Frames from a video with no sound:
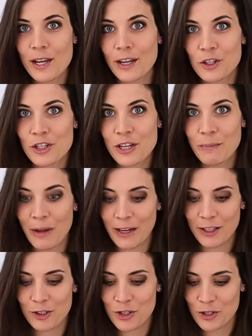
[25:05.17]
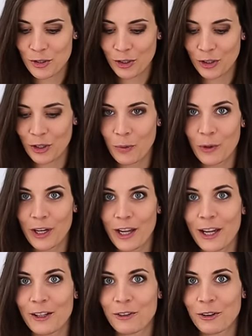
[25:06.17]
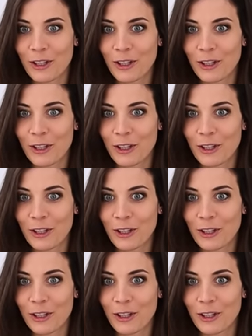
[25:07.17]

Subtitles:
I actually managed to, you know, when I had good